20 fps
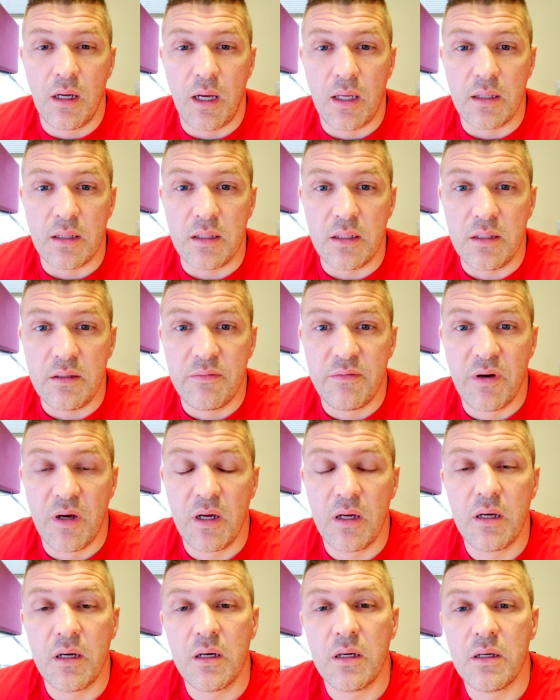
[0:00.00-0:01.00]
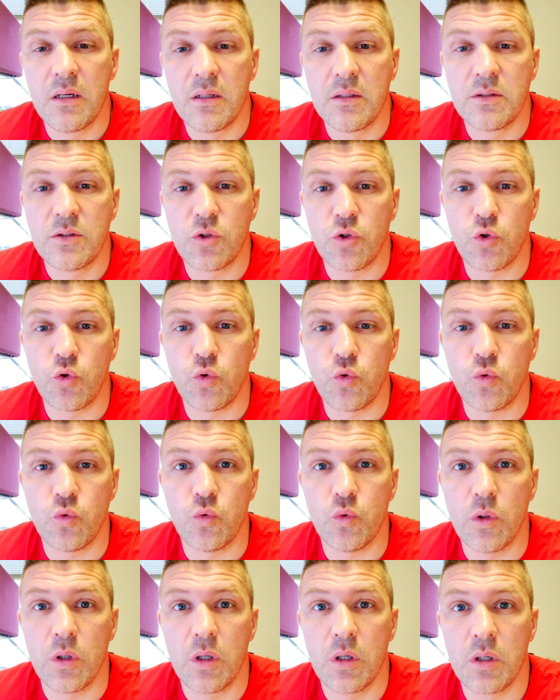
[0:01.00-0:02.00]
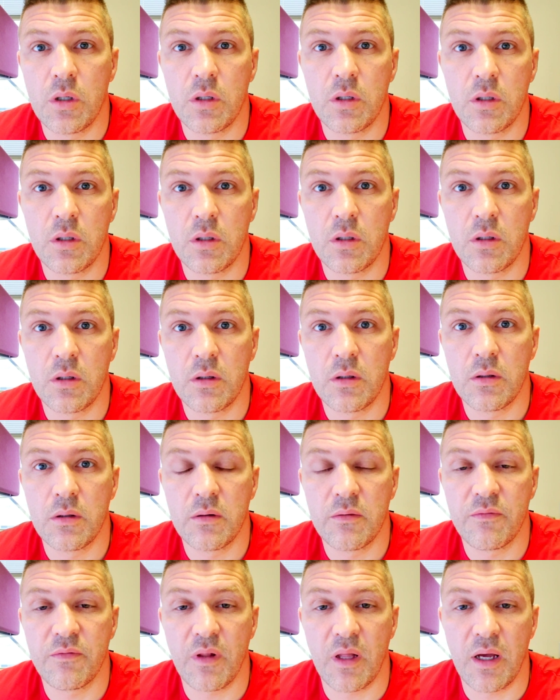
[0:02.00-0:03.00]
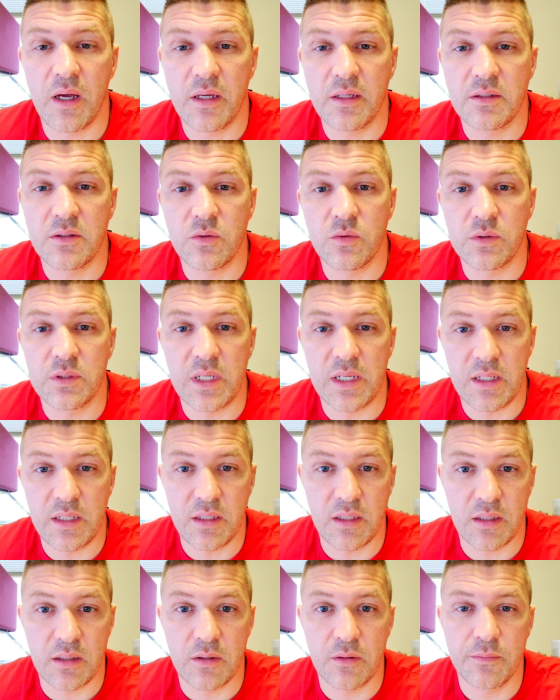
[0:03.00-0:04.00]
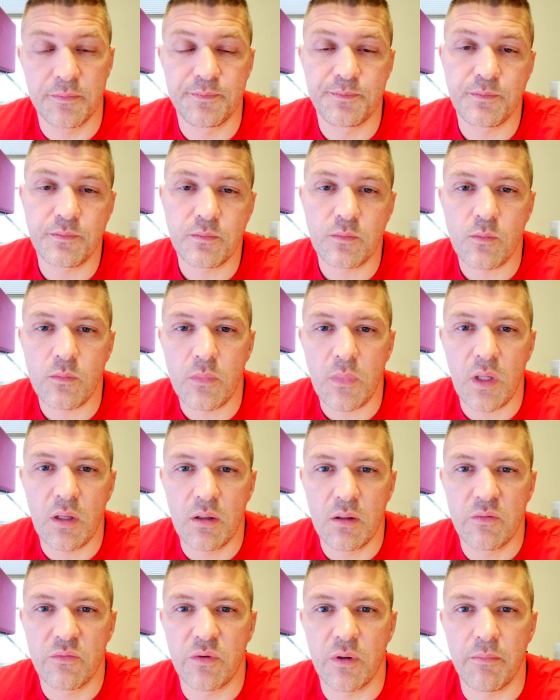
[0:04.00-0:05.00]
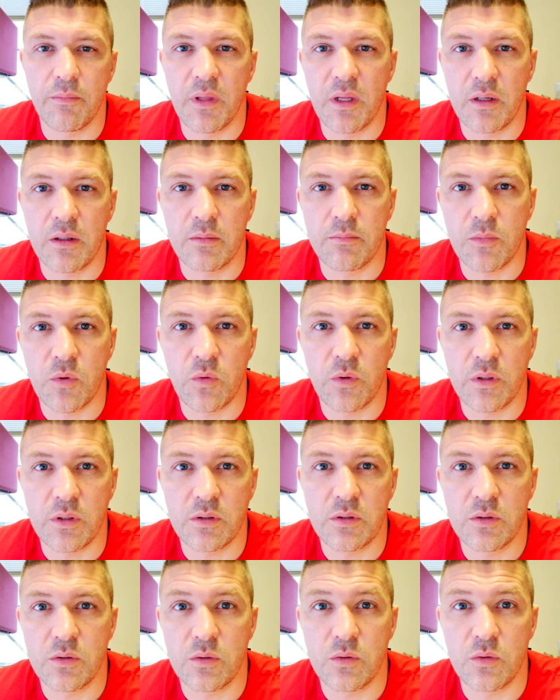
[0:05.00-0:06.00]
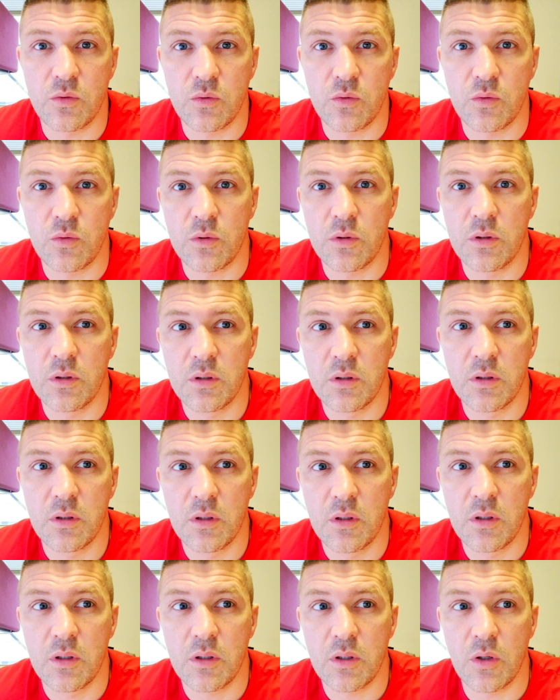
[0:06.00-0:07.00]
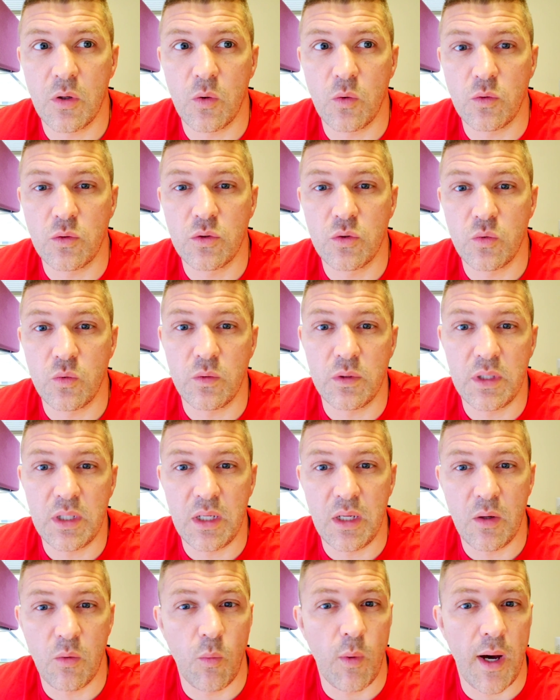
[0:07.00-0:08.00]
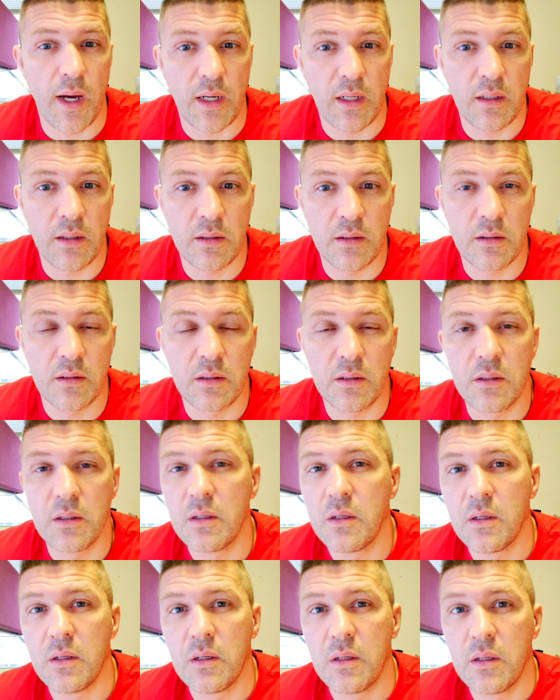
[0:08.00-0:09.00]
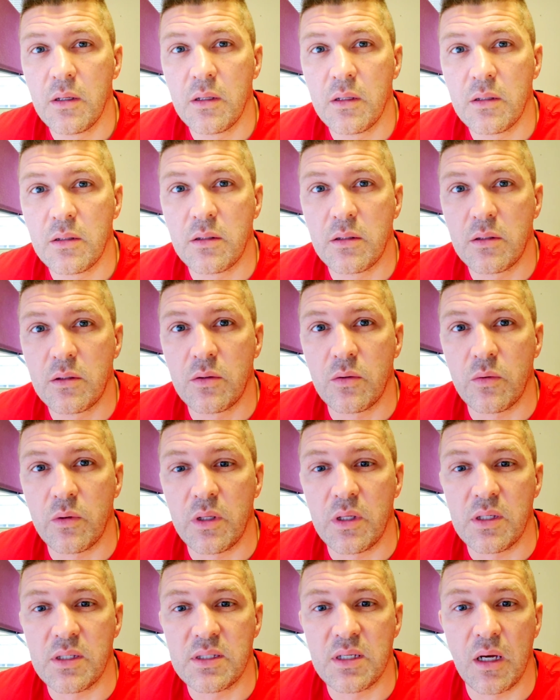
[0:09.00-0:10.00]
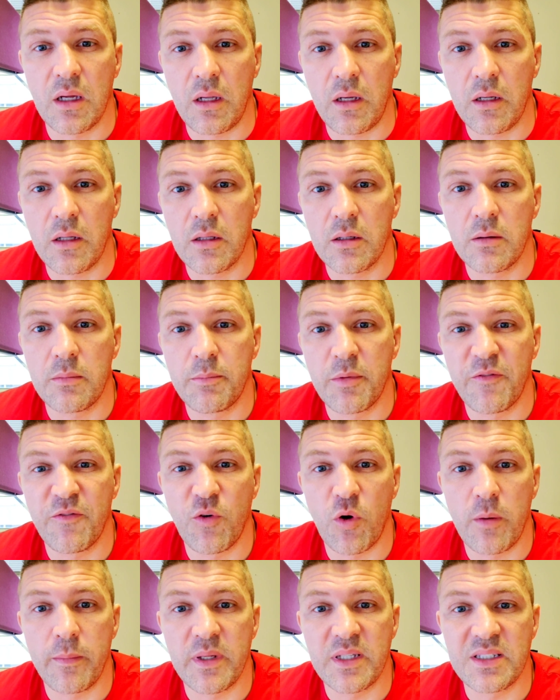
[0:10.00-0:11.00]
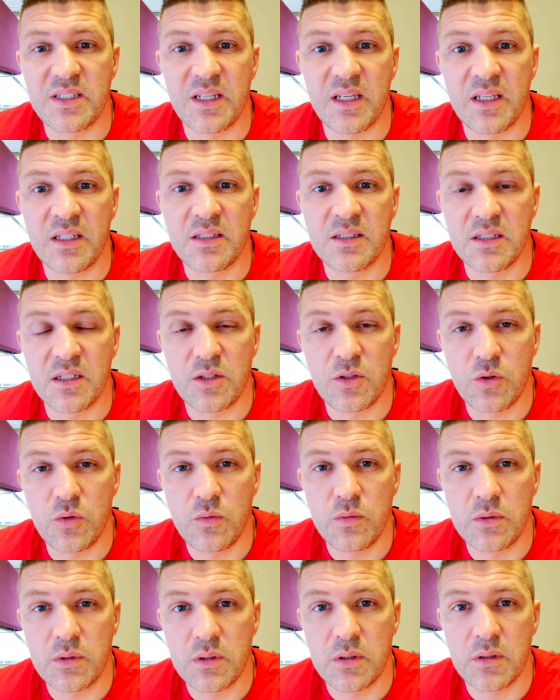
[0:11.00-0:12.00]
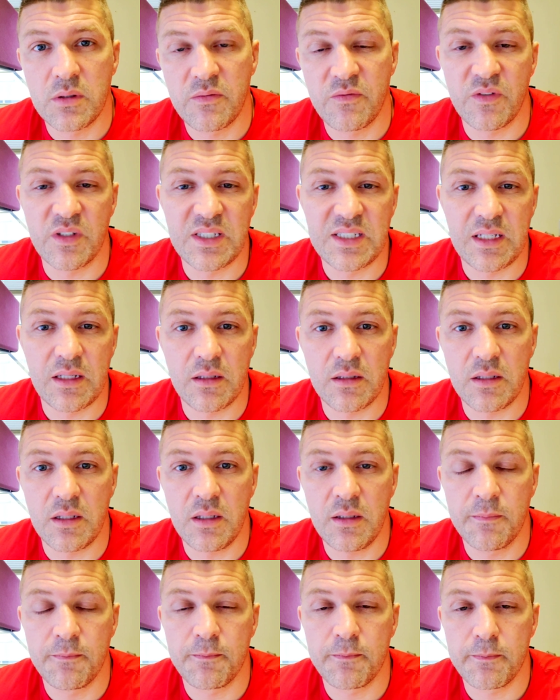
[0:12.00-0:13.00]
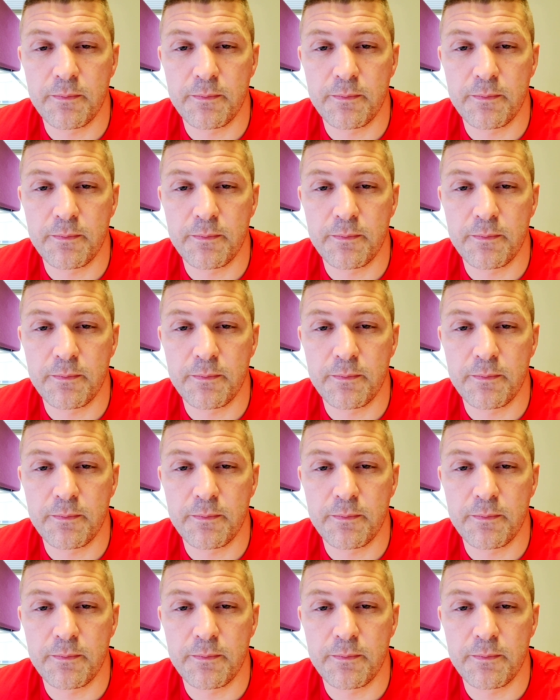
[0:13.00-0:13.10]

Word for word: I leave to fly to San Diego. From there, I'm going to go to Tijuana to the Cellular Performance Institute facility.